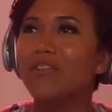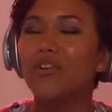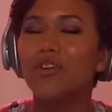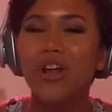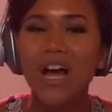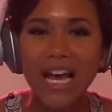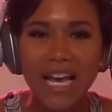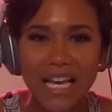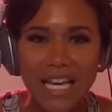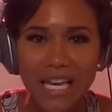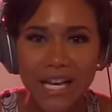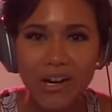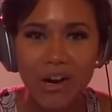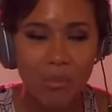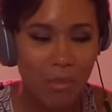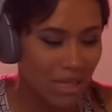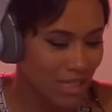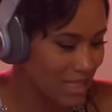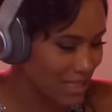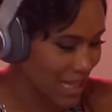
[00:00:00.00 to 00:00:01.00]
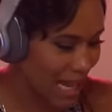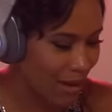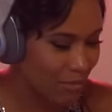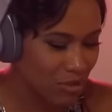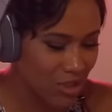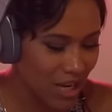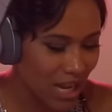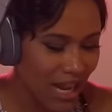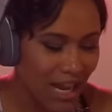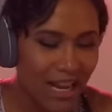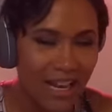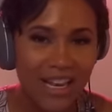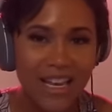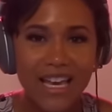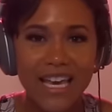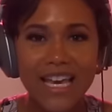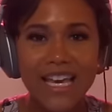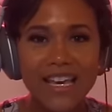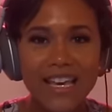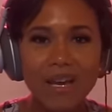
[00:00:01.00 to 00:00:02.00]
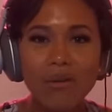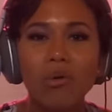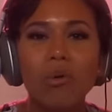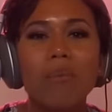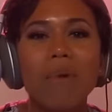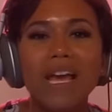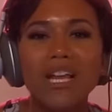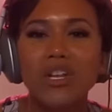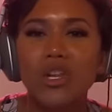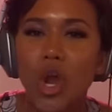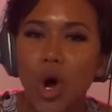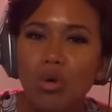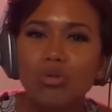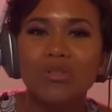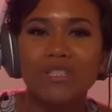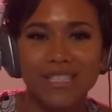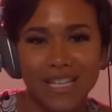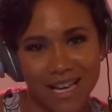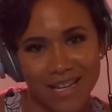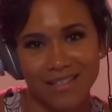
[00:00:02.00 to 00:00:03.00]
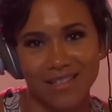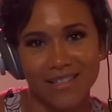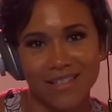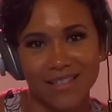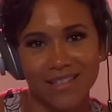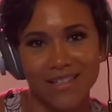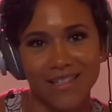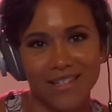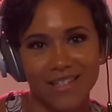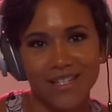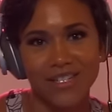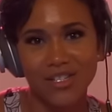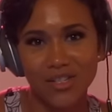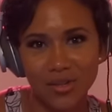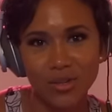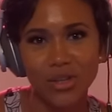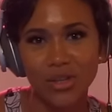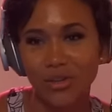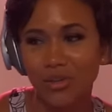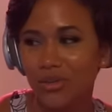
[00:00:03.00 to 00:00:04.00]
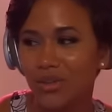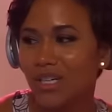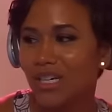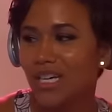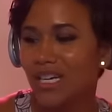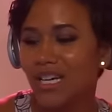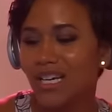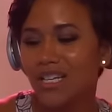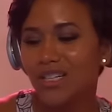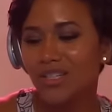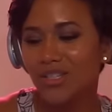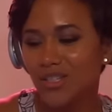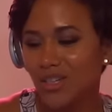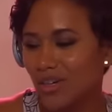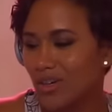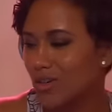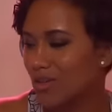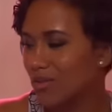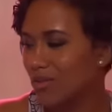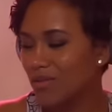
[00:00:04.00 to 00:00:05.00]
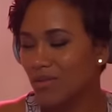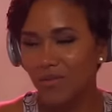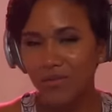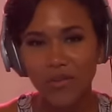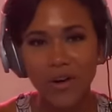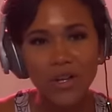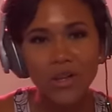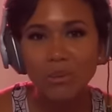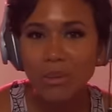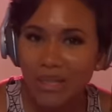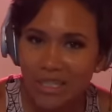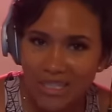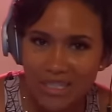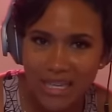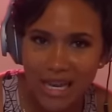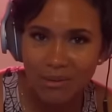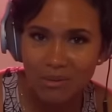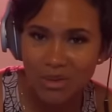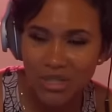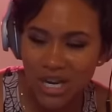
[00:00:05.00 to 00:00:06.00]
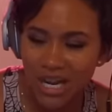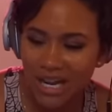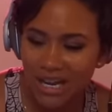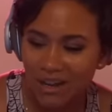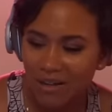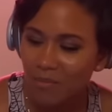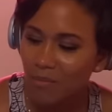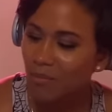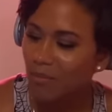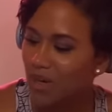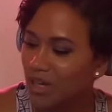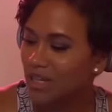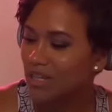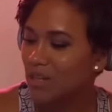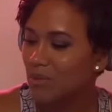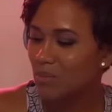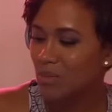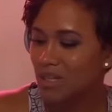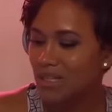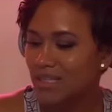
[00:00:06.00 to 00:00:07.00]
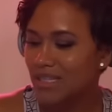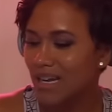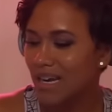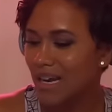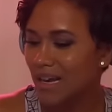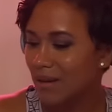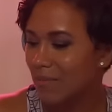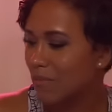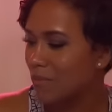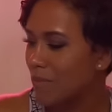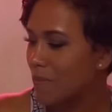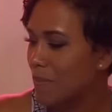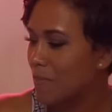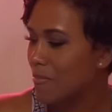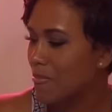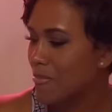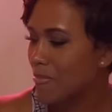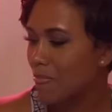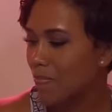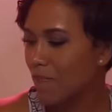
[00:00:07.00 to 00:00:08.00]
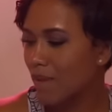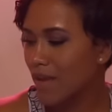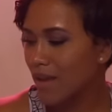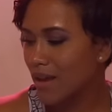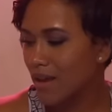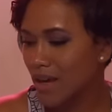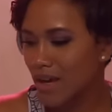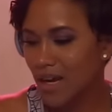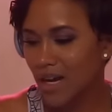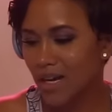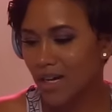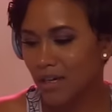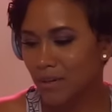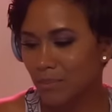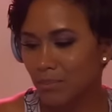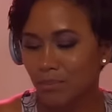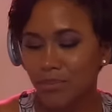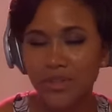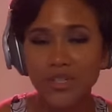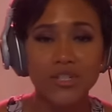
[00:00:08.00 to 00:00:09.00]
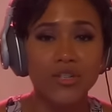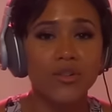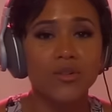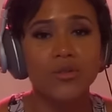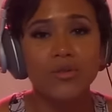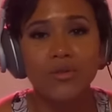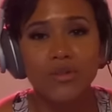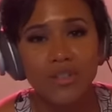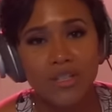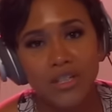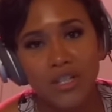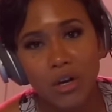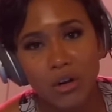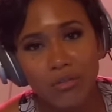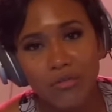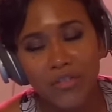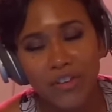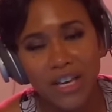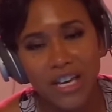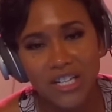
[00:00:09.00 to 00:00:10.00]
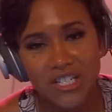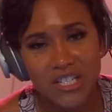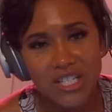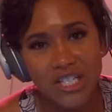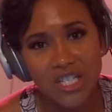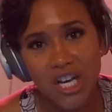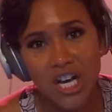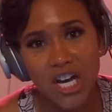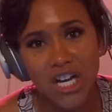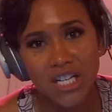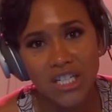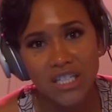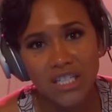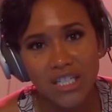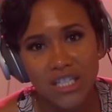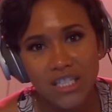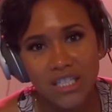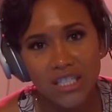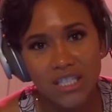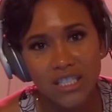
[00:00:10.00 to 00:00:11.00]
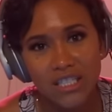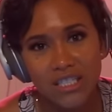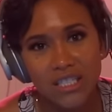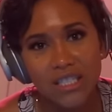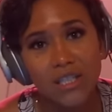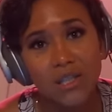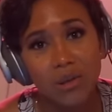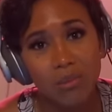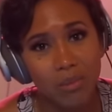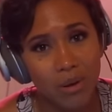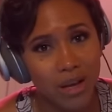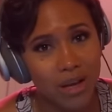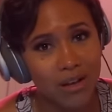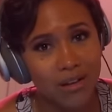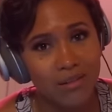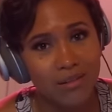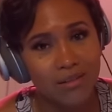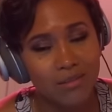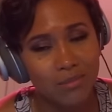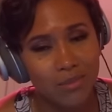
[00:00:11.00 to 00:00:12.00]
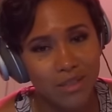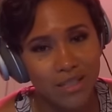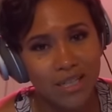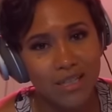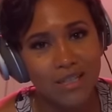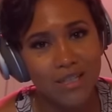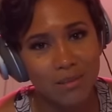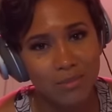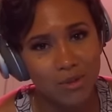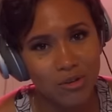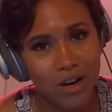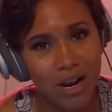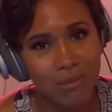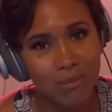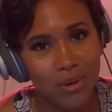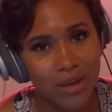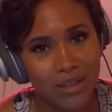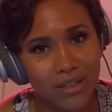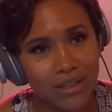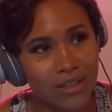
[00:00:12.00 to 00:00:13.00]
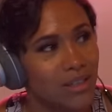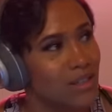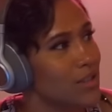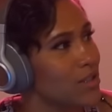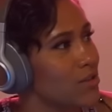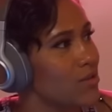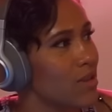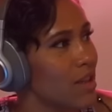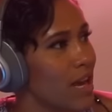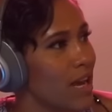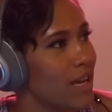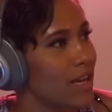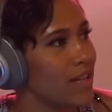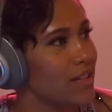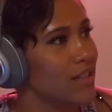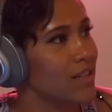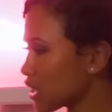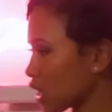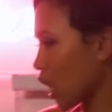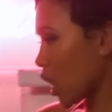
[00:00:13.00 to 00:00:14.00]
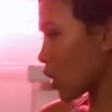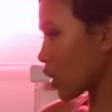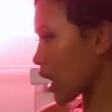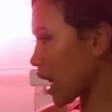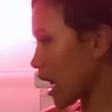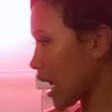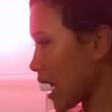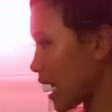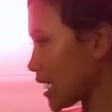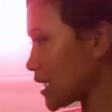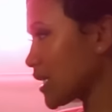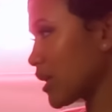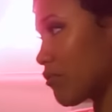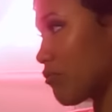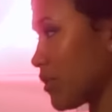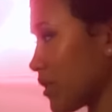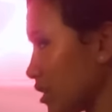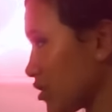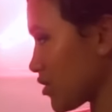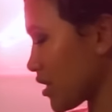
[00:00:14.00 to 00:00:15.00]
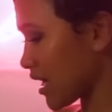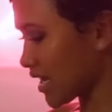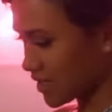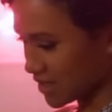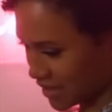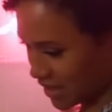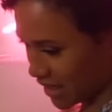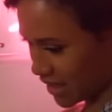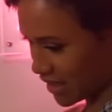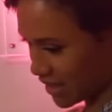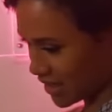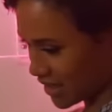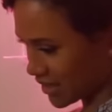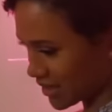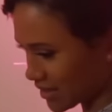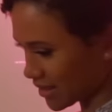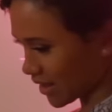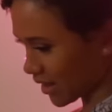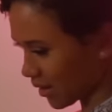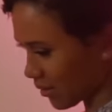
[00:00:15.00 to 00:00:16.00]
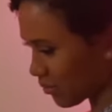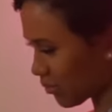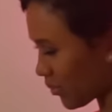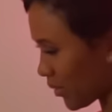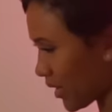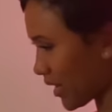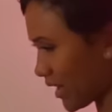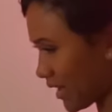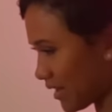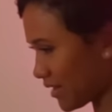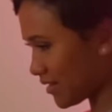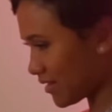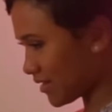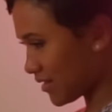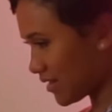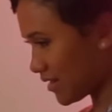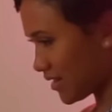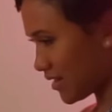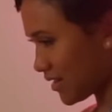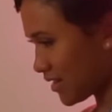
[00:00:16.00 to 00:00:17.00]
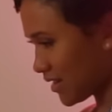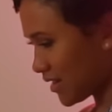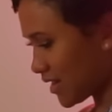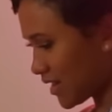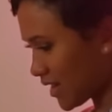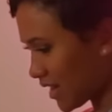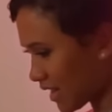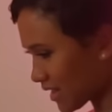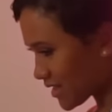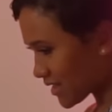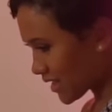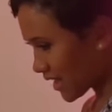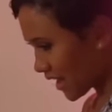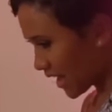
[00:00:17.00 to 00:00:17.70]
you're not here on my Snapchat, it will make no sense to you. So follow me on Snapchat, but in the meantime, put your notifications on. The little bell beside the subscribe button, do that. So guys, I'm really trying to get this up, but it's